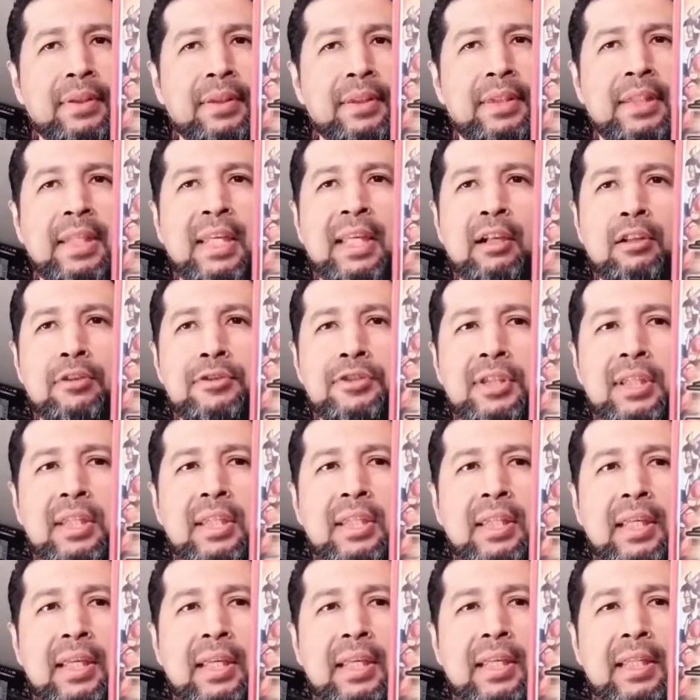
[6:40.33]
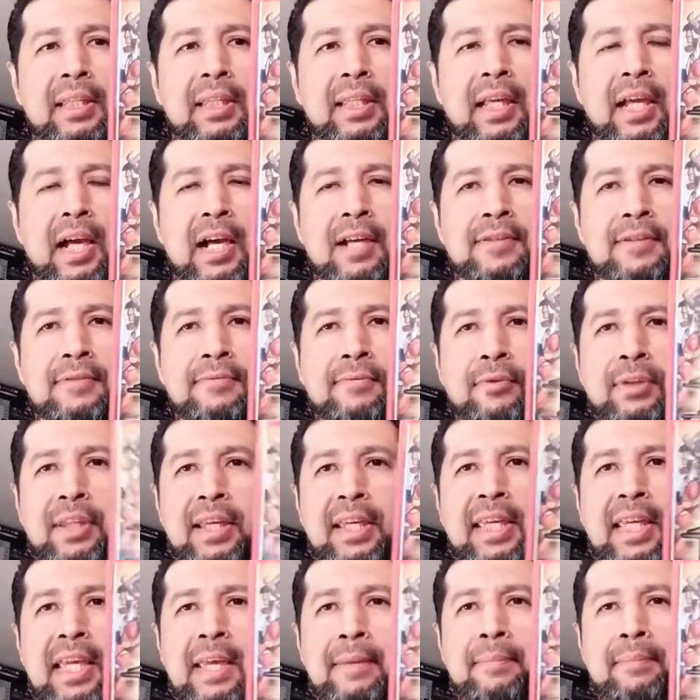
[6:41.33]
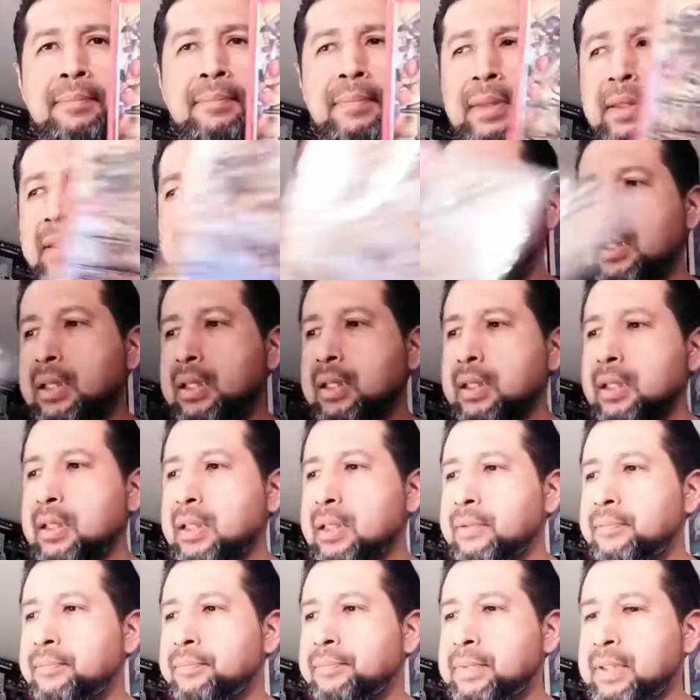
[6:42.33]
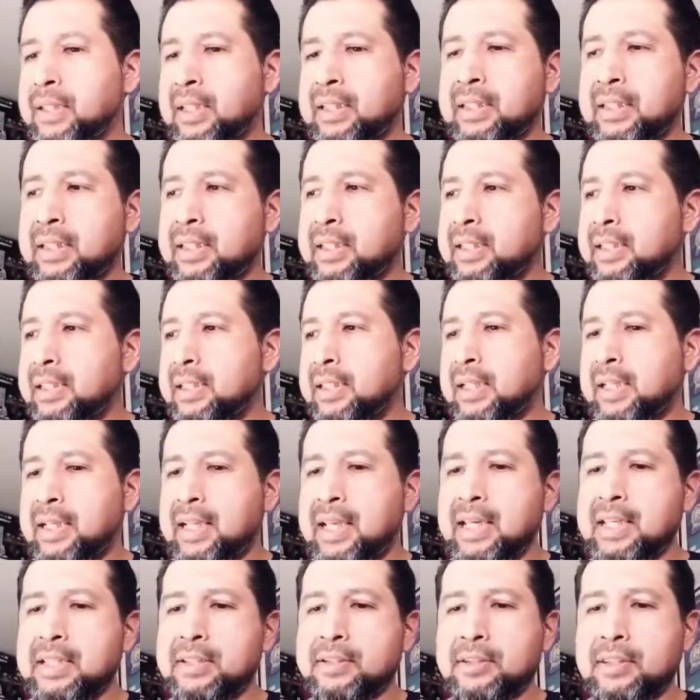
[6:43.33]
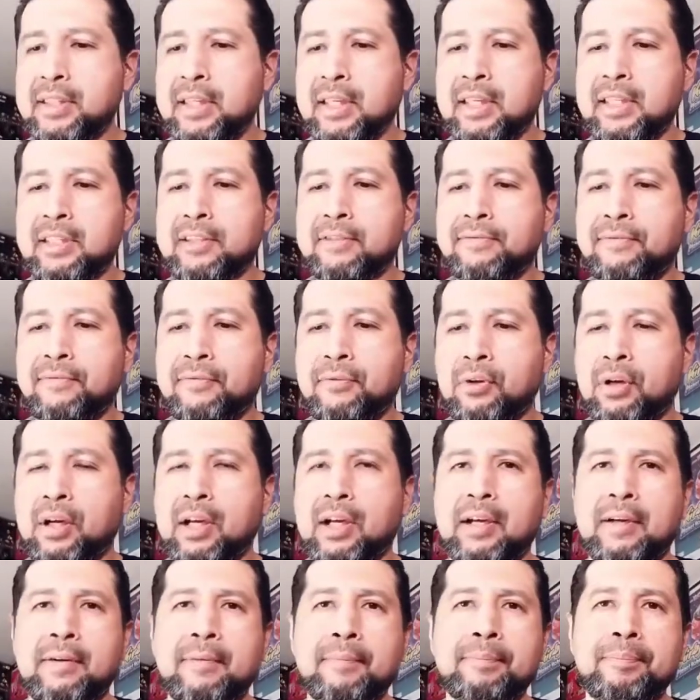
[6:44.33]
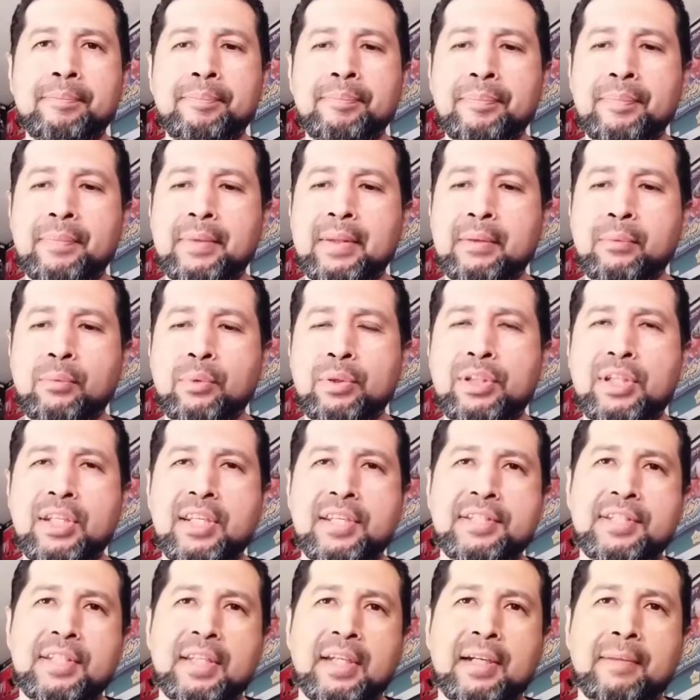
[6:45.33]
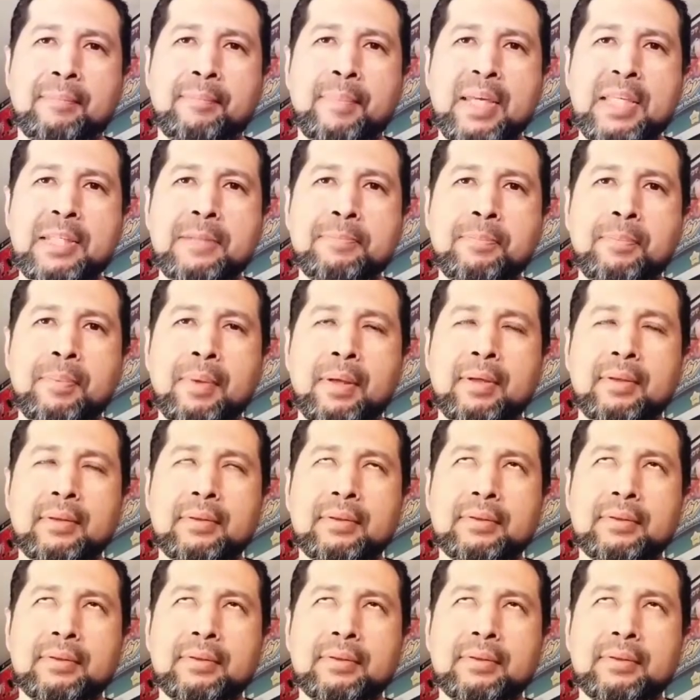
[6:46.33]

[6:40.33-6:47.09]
DLC that comes for that game. And then the next is which is Best Buy,